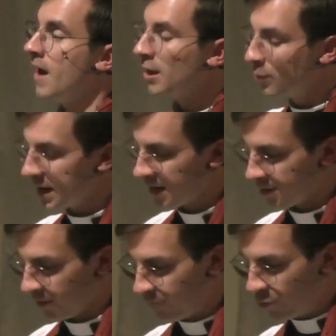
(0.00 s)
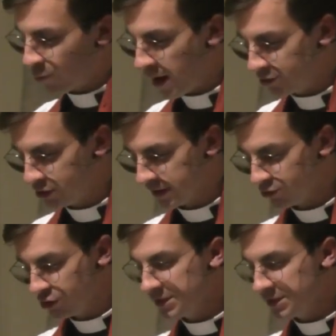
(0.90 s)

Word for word: Following the foot washing,